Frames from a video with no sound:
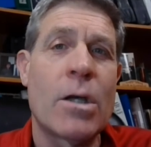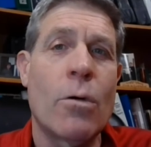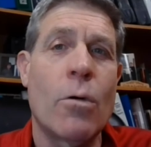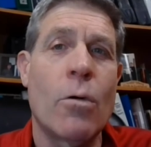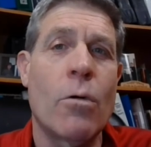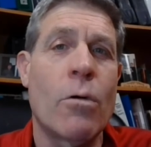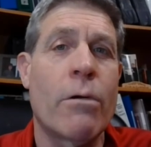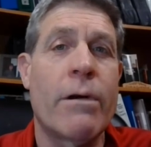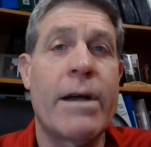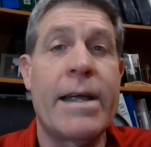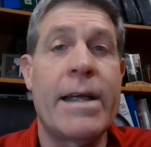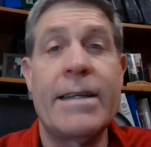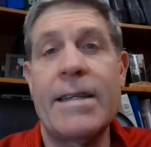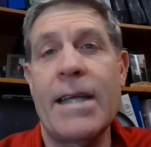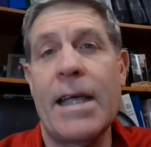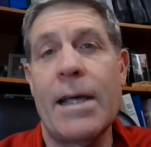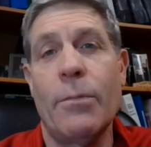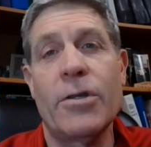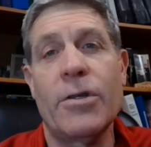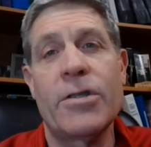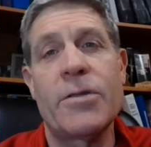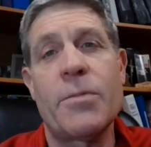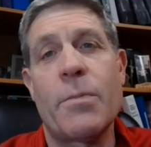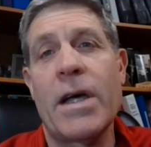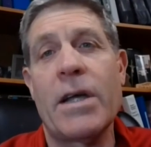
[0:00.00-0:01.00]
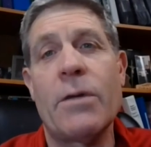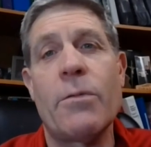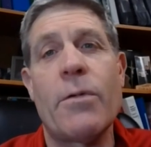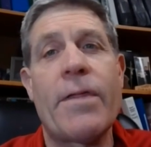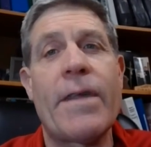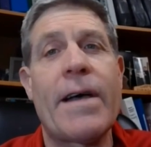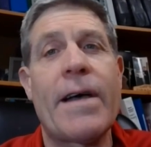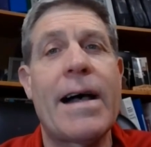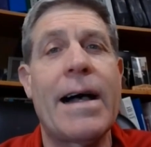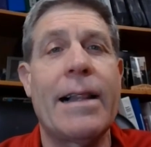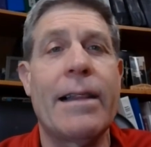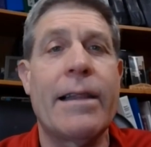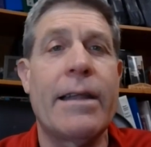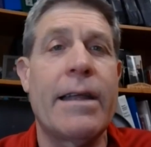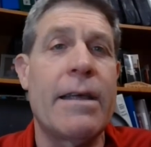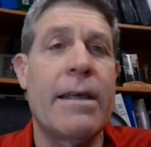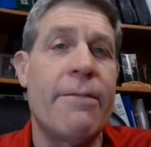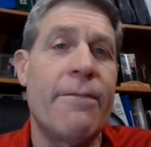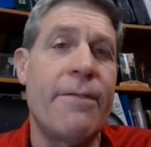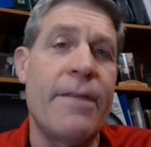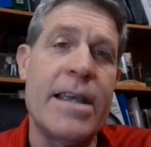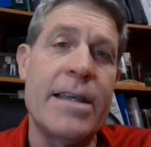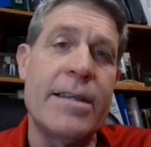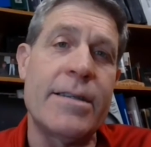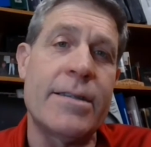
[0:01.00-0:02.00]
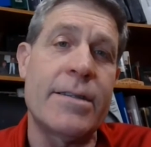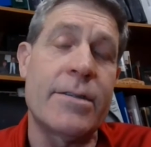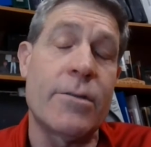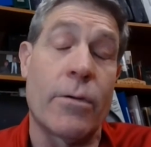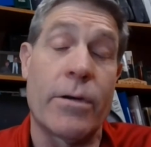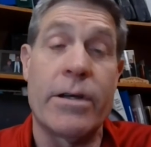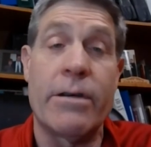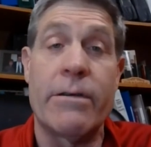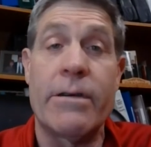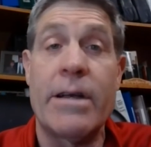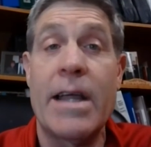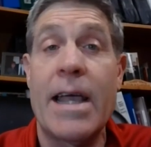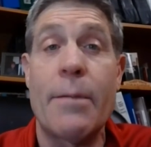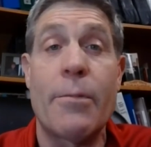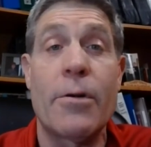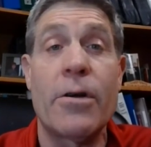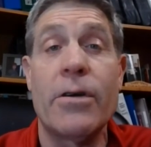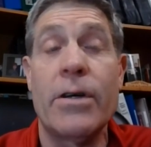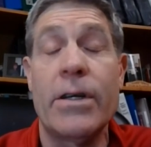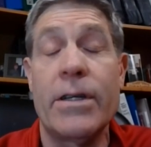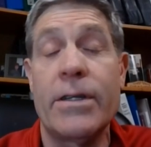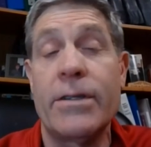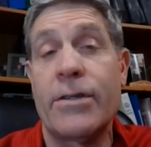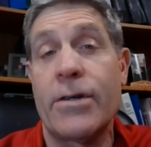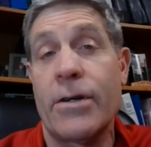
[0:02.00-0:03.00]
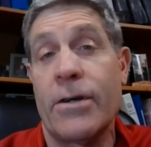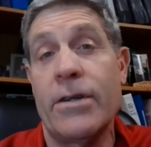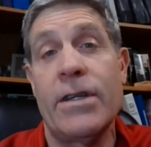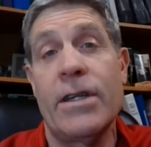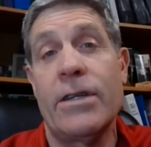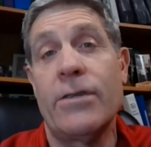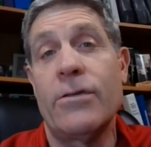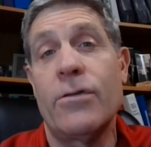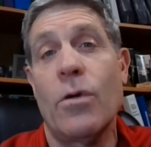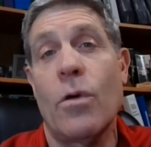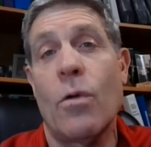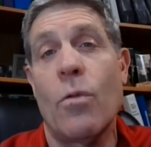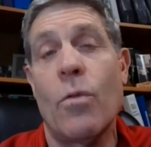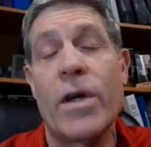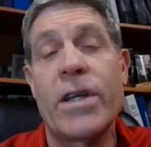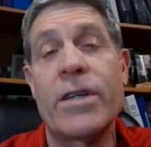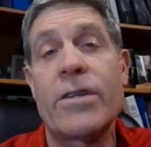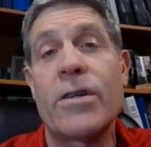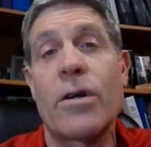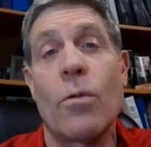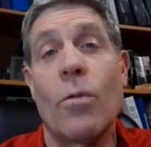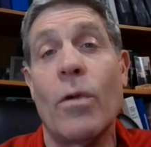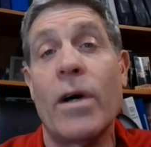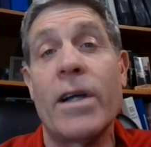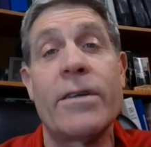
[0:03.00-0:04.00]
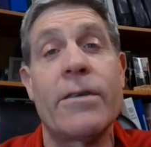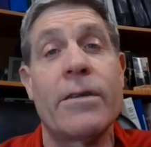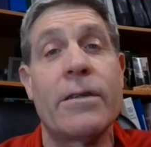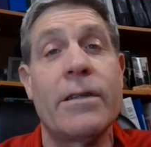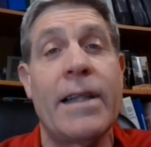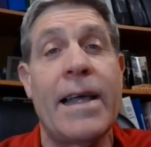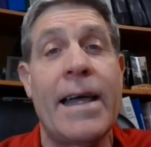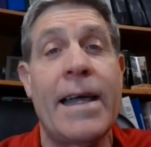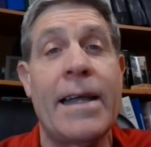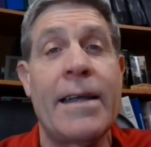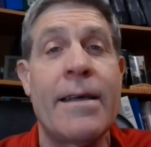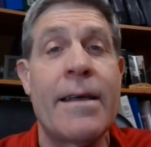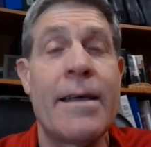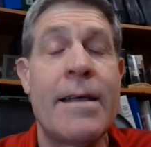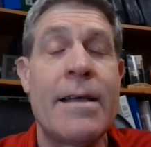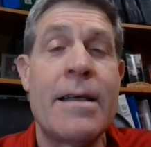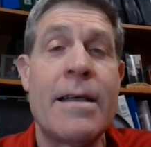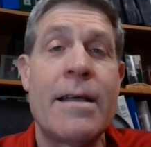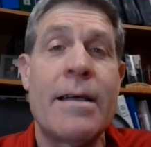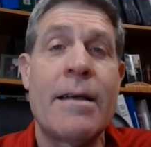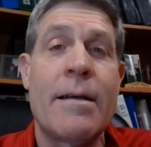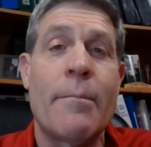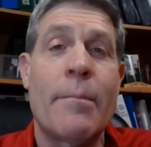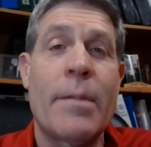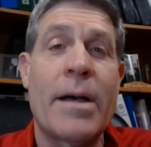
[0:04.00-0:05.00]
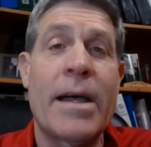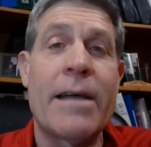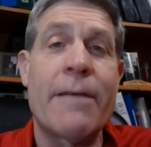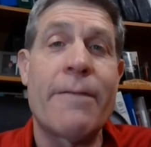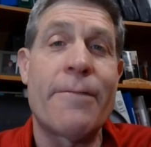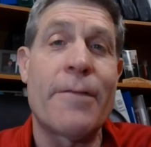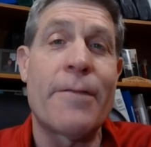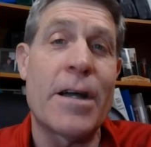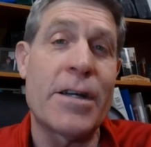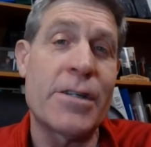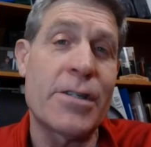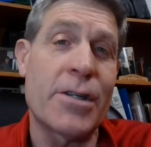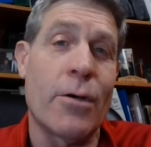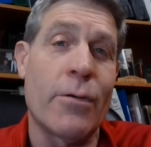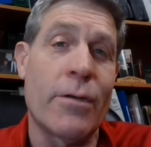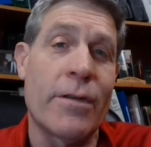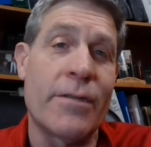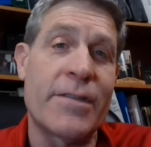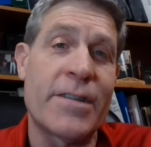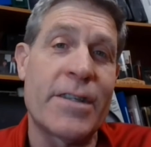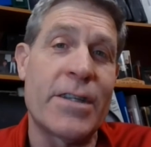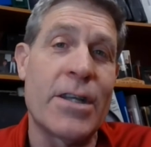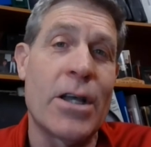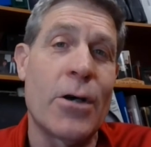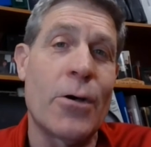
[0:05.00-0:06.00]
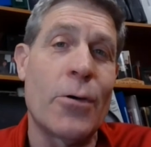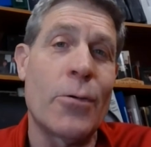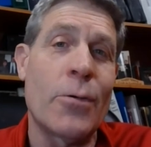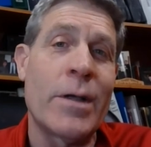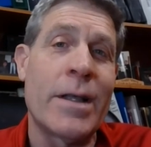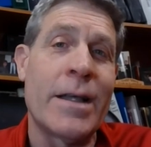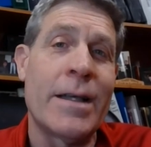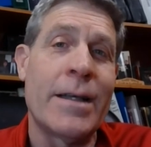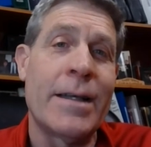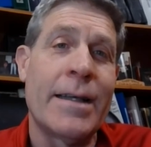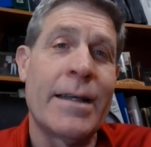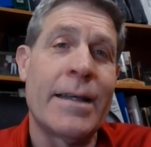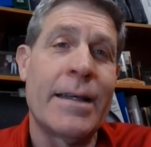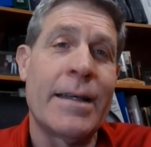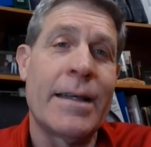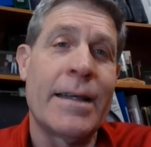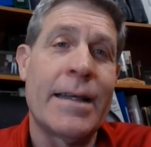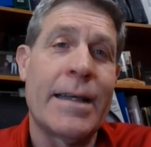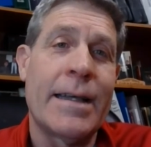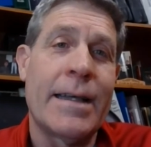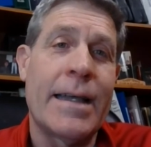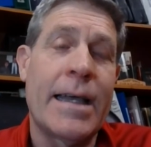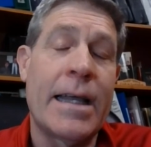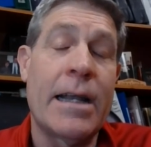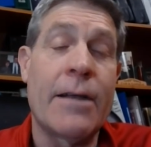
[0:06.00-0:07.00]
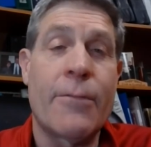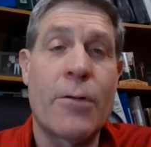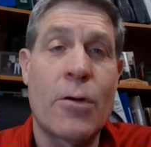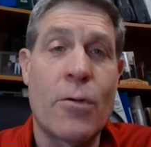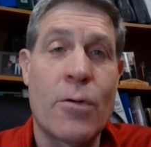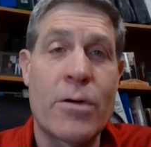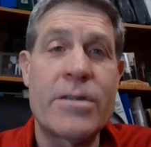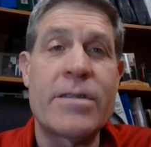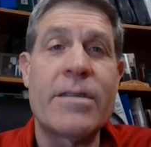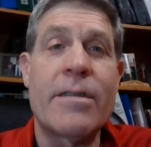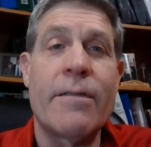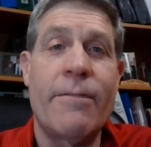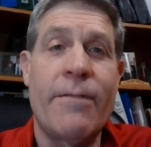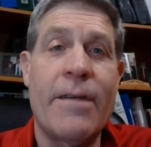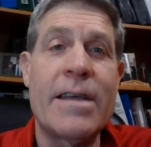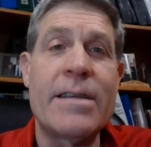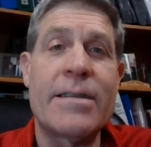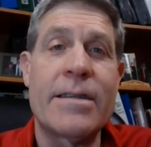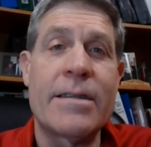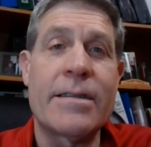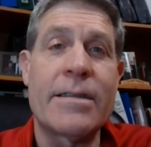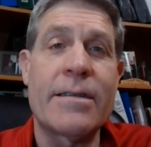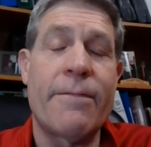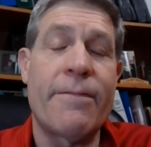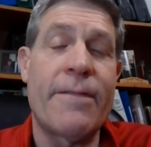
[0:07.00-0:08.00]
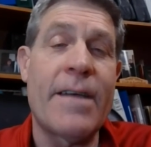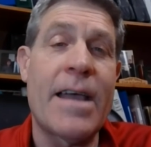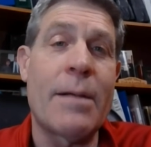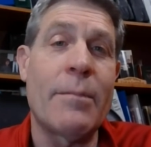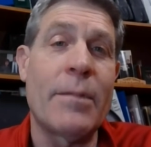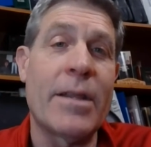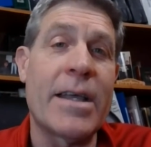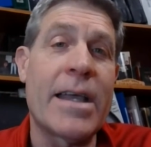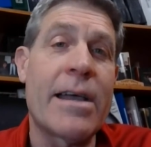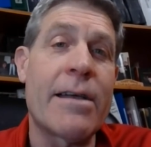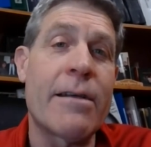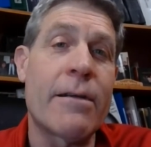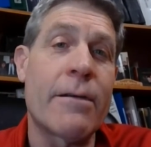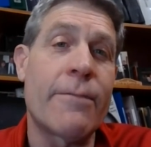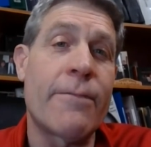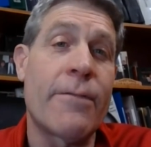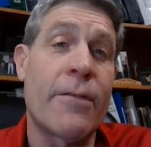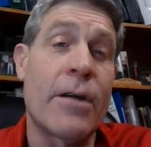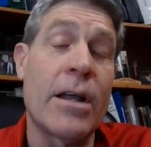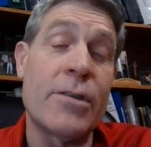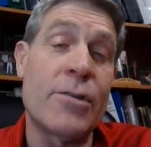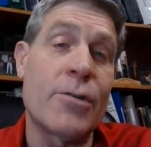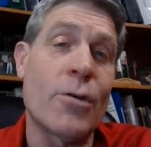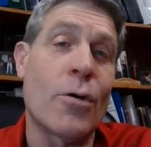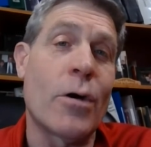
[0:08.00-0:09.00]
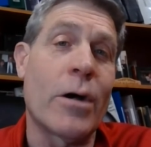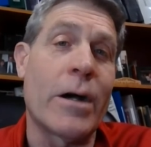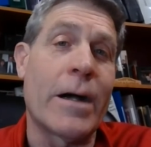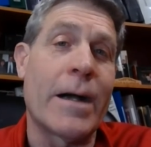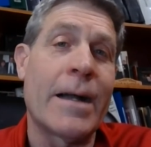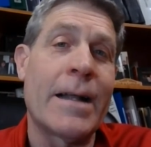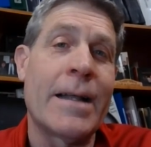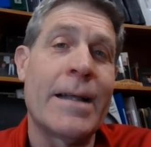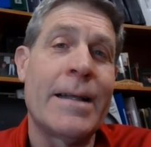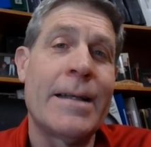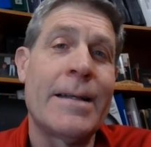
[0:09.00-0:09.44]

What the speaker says: or a table spread with a holiday feast, or your neighborhood turned into a winter wonderland by a fresh coat of snow, and of course the faces of family at your front door.